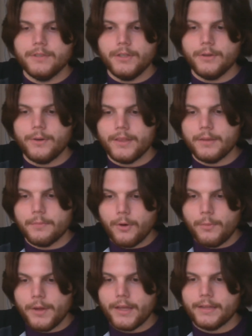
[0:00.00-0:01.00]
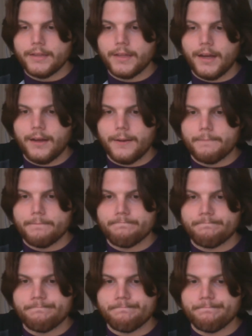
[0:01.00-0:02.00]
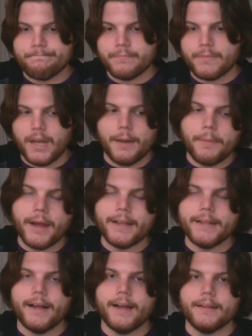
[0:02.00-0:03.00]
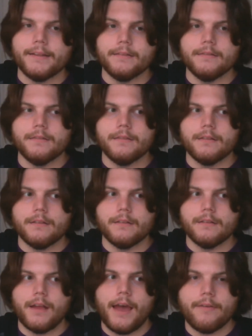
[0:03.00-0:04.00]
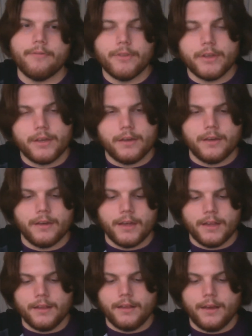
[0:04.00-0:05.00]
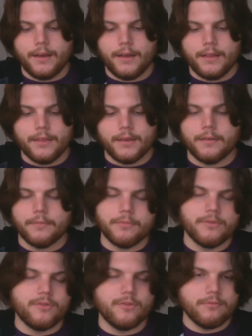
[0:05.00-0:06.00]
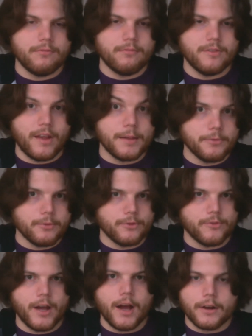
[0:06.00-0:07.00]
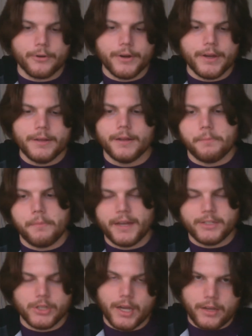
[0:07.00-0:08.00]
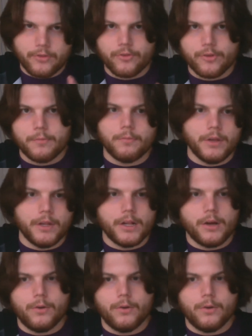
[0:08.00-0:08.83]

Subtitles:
so at the moment I might not have the setup sort of concrete, and it might change from